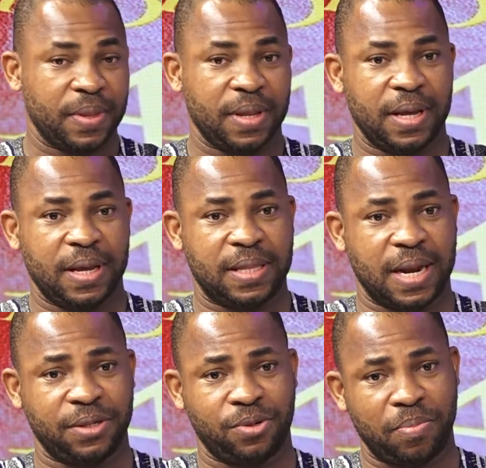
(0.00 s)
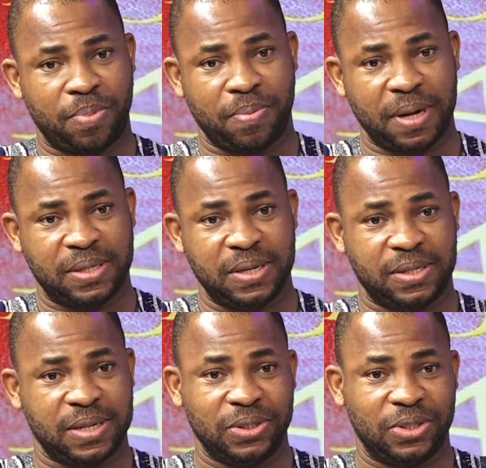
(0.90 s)
Intellectual property is
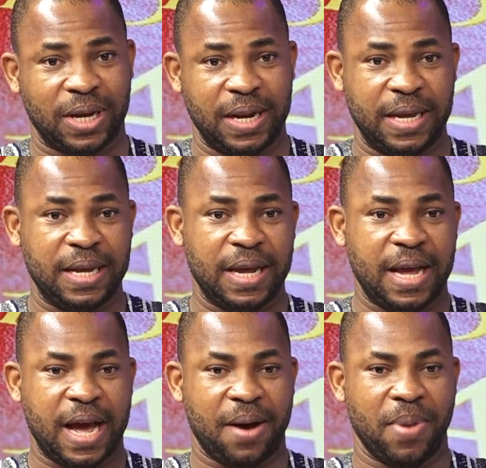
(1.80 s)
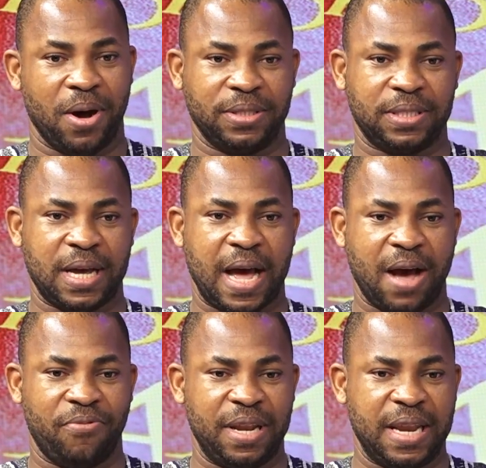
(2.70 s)
essentially about
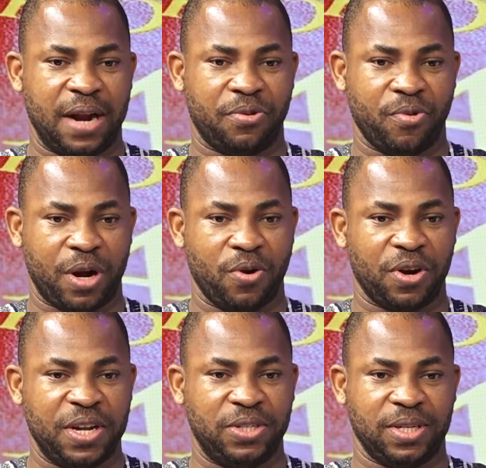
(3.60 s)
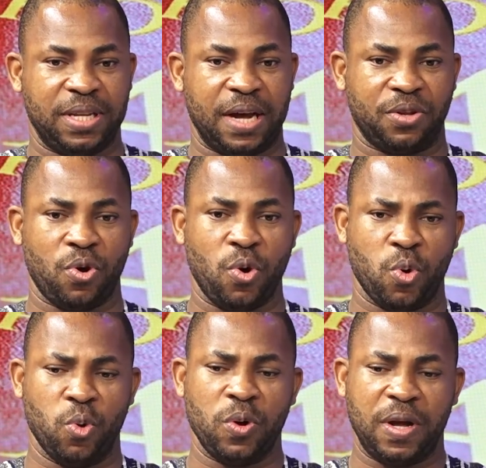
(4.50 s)
having that recognition that, oh,
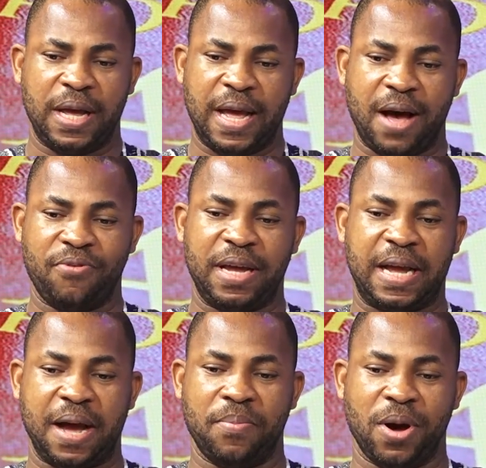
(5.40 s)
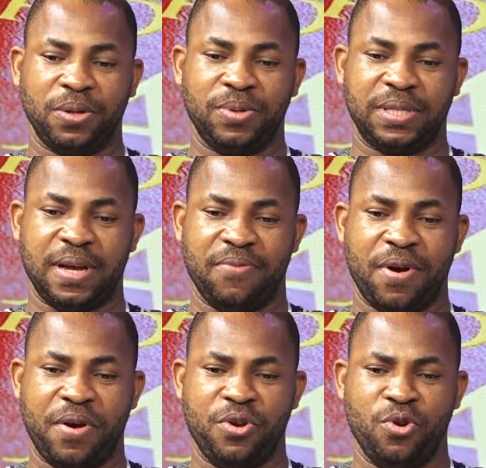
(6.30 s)
having come out with a
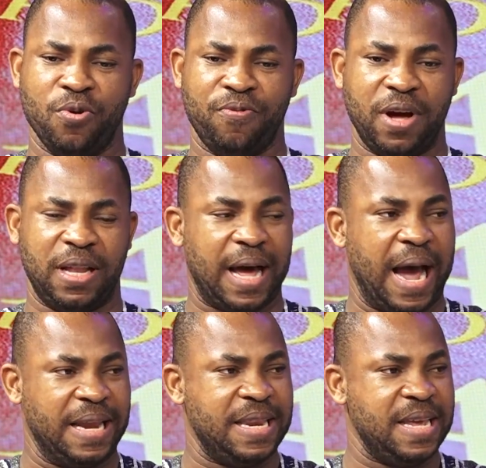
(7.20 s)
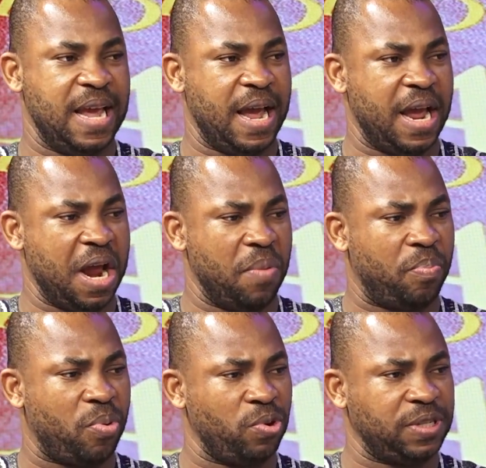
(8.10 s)
very novel idea, a
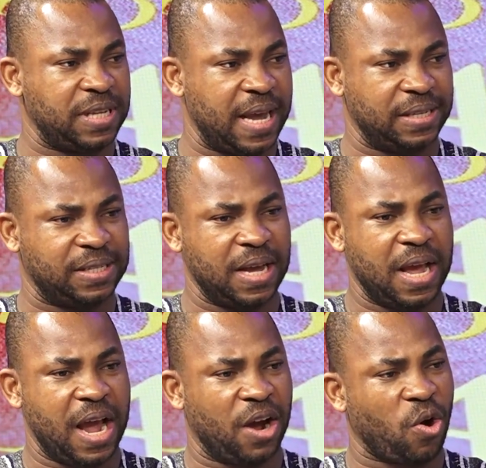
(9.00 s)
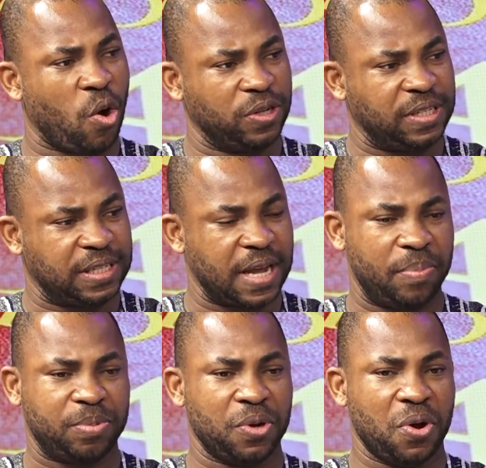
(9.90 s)
process, a concept,
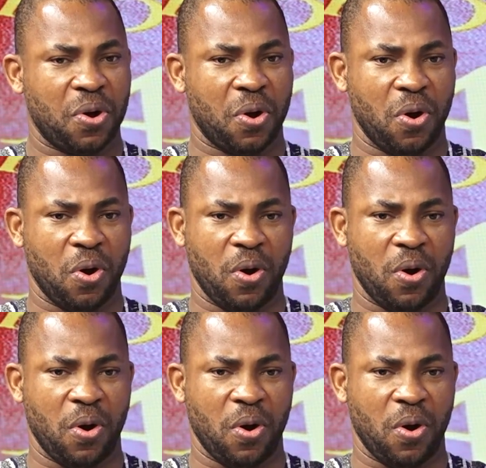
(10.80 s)
or a